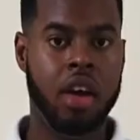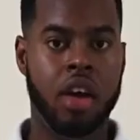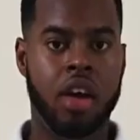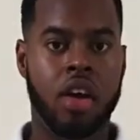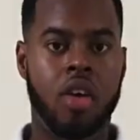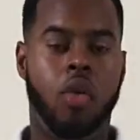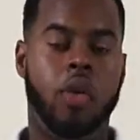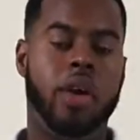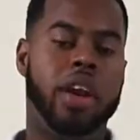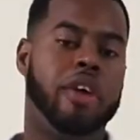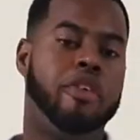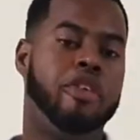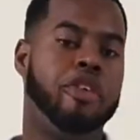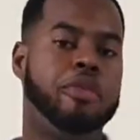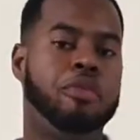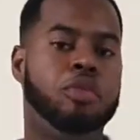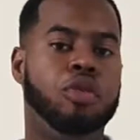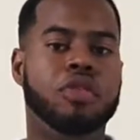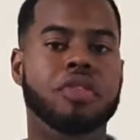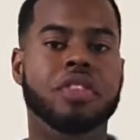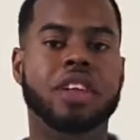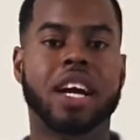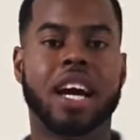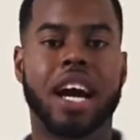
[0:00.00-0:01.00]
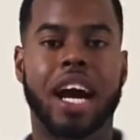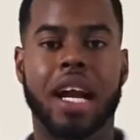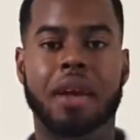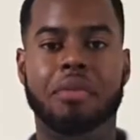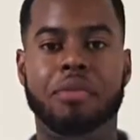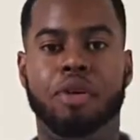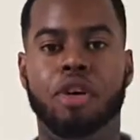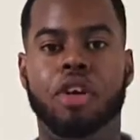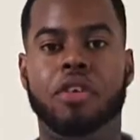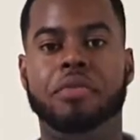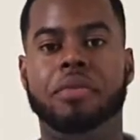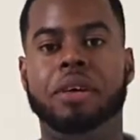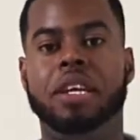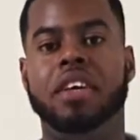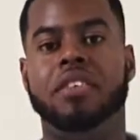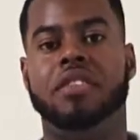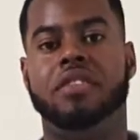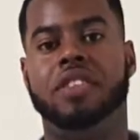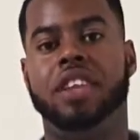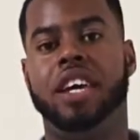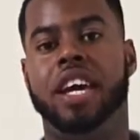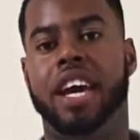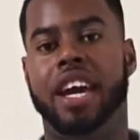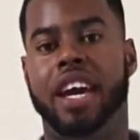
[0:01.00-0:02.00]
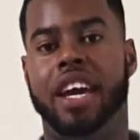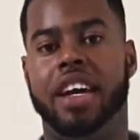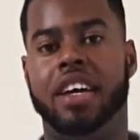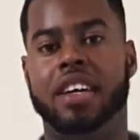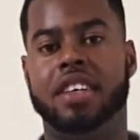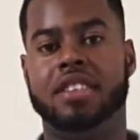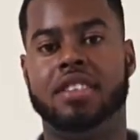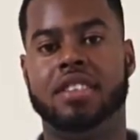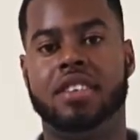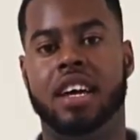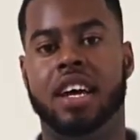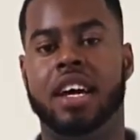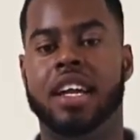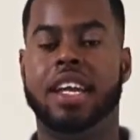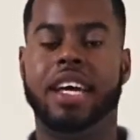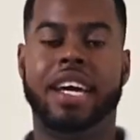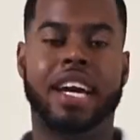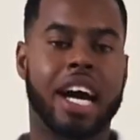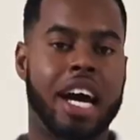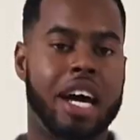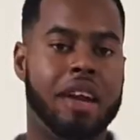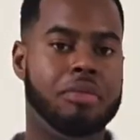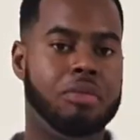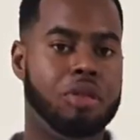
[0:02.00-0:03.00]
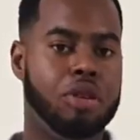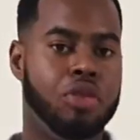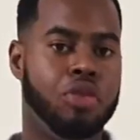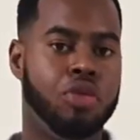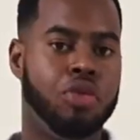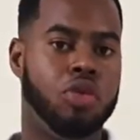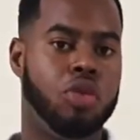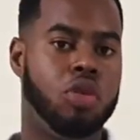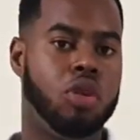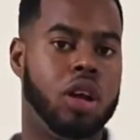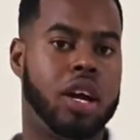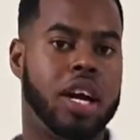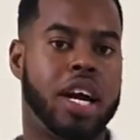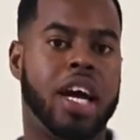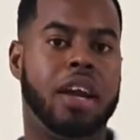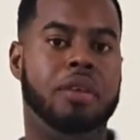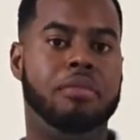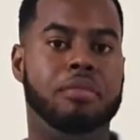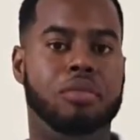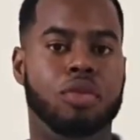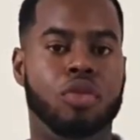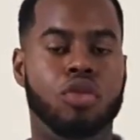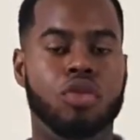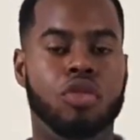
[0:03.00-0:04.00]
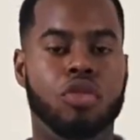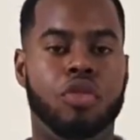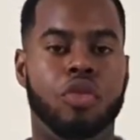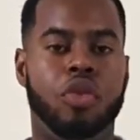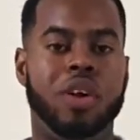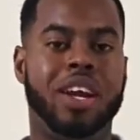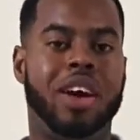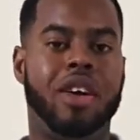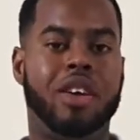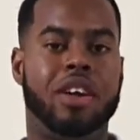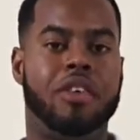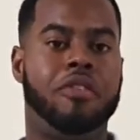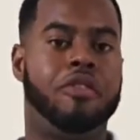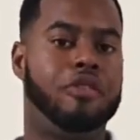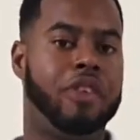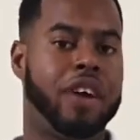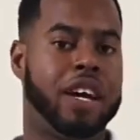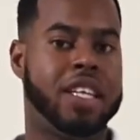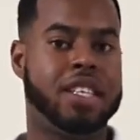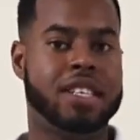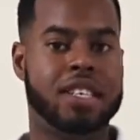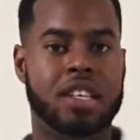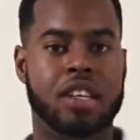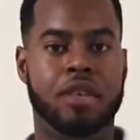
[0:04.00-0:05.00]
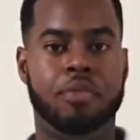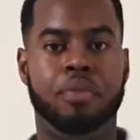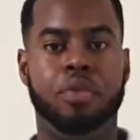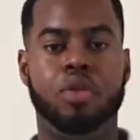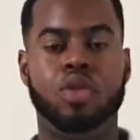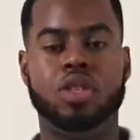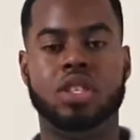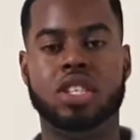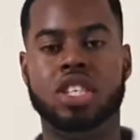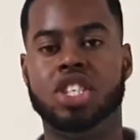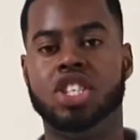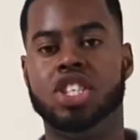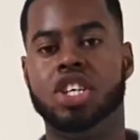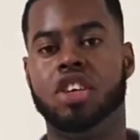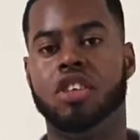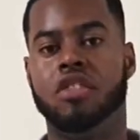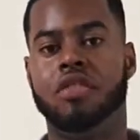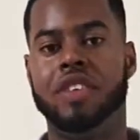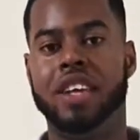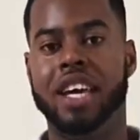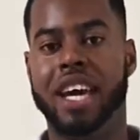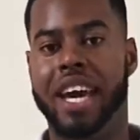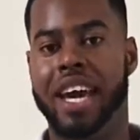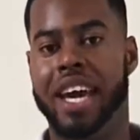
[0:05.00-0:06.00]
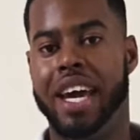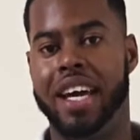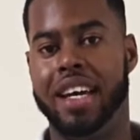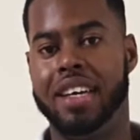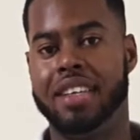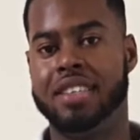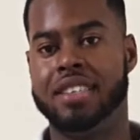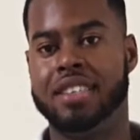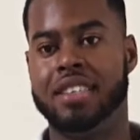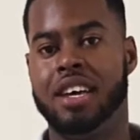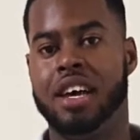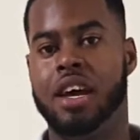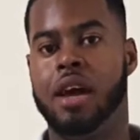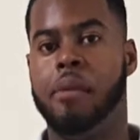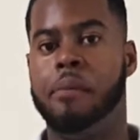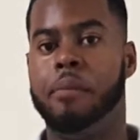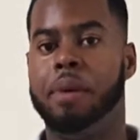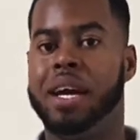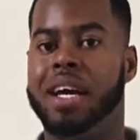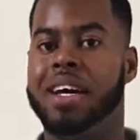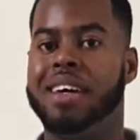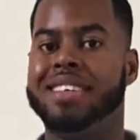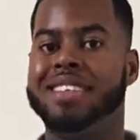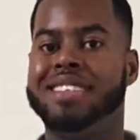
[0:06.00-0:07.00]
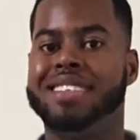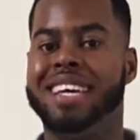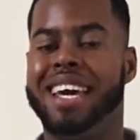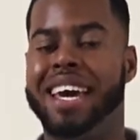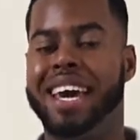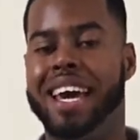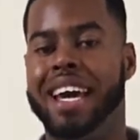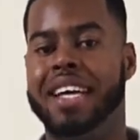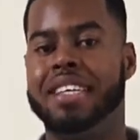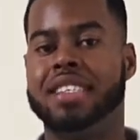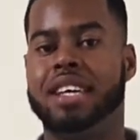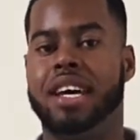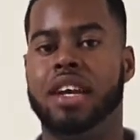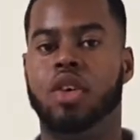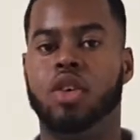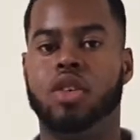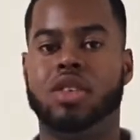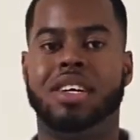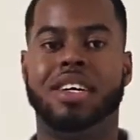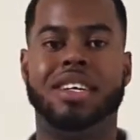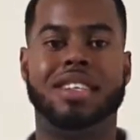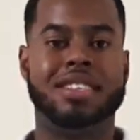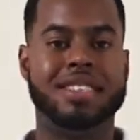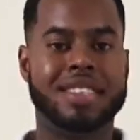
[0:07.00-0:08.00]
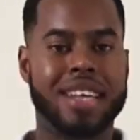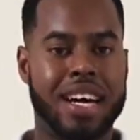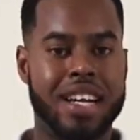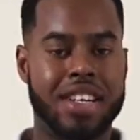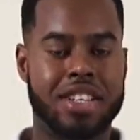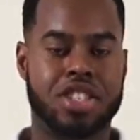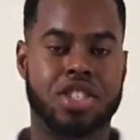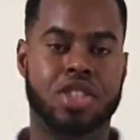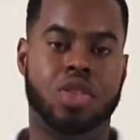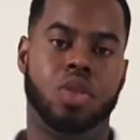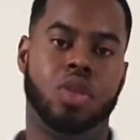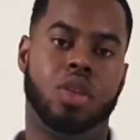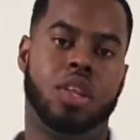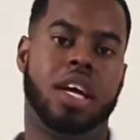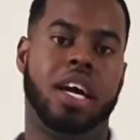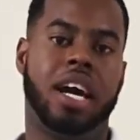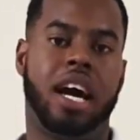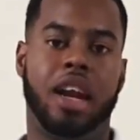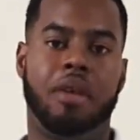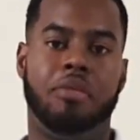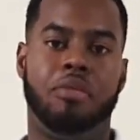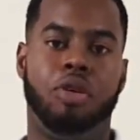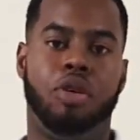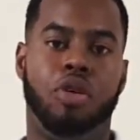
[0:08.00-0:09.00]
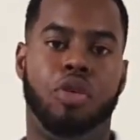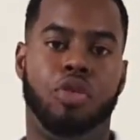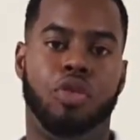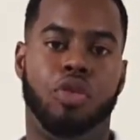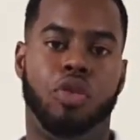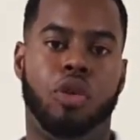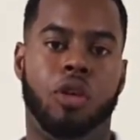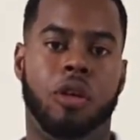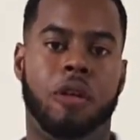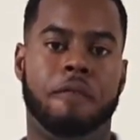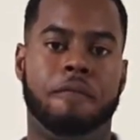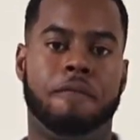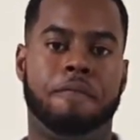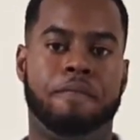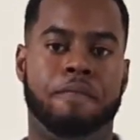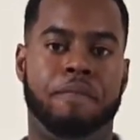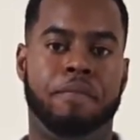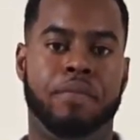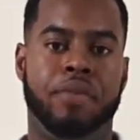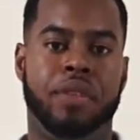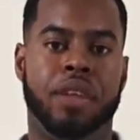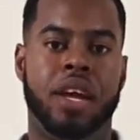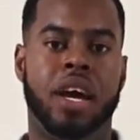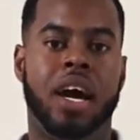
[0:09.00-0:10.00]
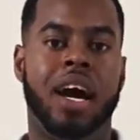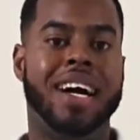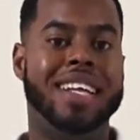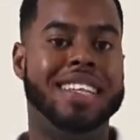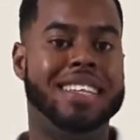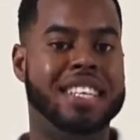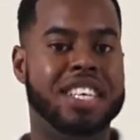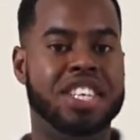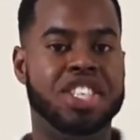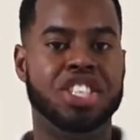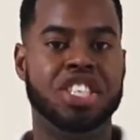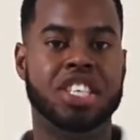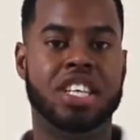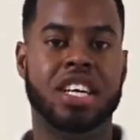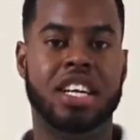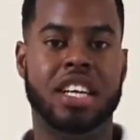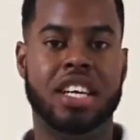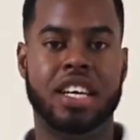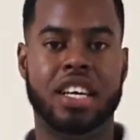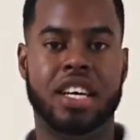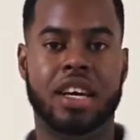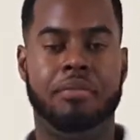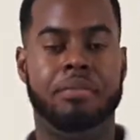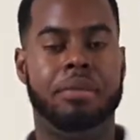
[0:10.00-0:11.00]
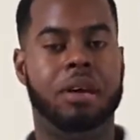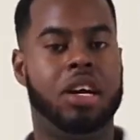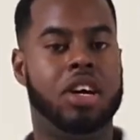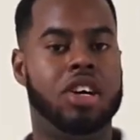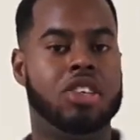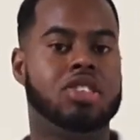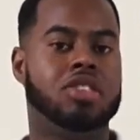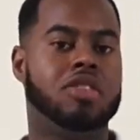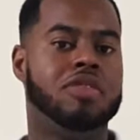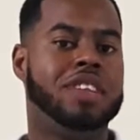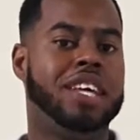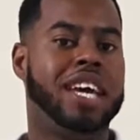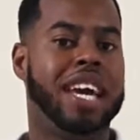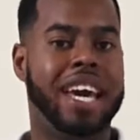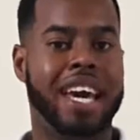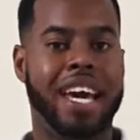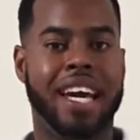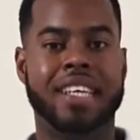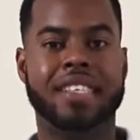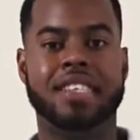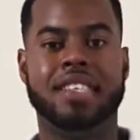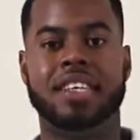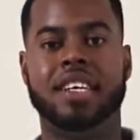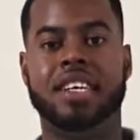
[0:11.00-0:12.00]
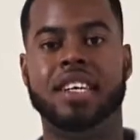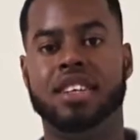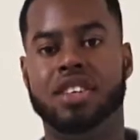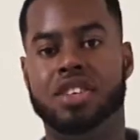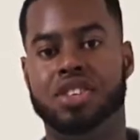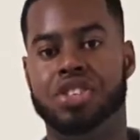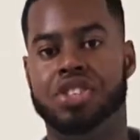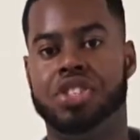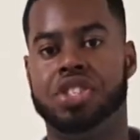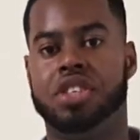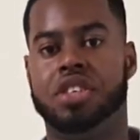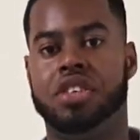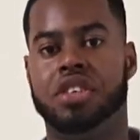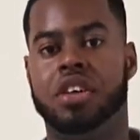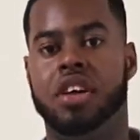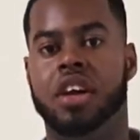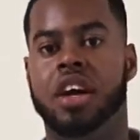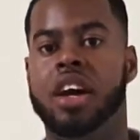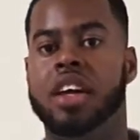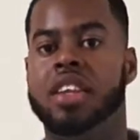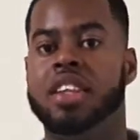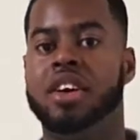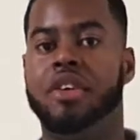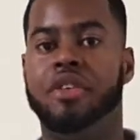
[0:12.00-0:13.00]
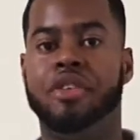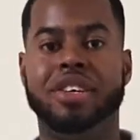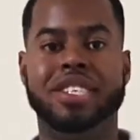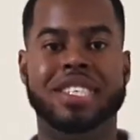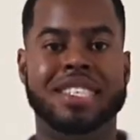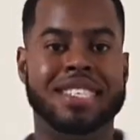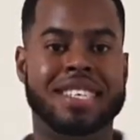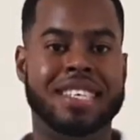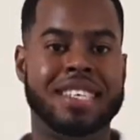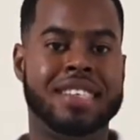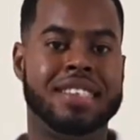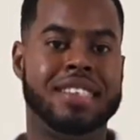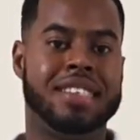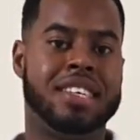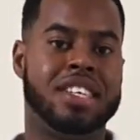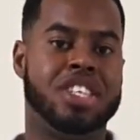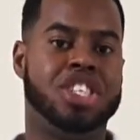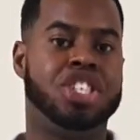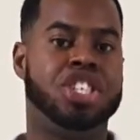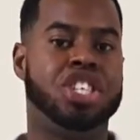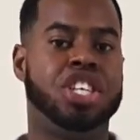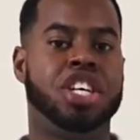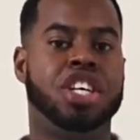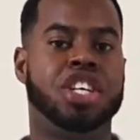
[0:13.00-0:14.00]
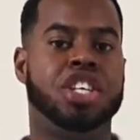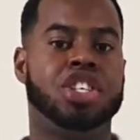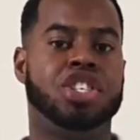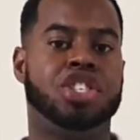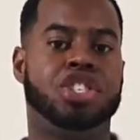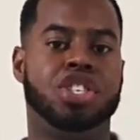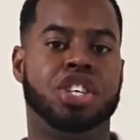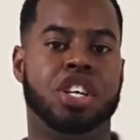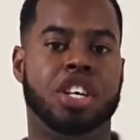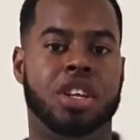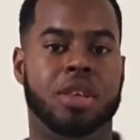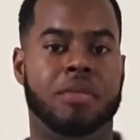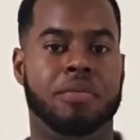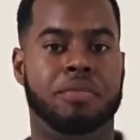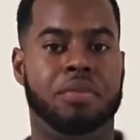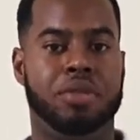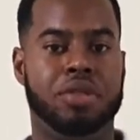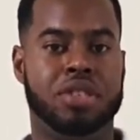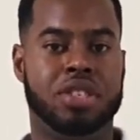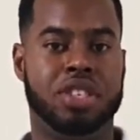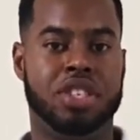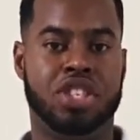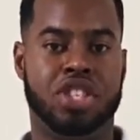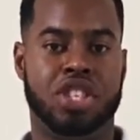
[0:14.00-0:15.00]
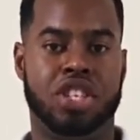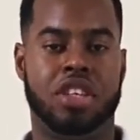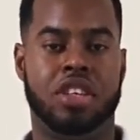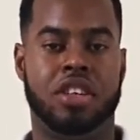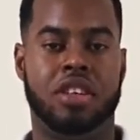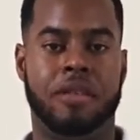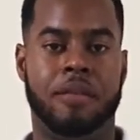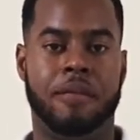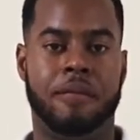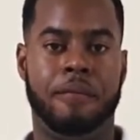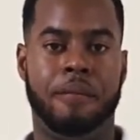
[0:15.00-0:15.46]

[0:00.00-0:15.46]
When I remove the cardboard beneath the eggs, the cardboard roll can move without affecting the position of the eggs because the eggs are not attached to the cardboard roll. Additionally, because of the eggs' inertia, they resist the change in position.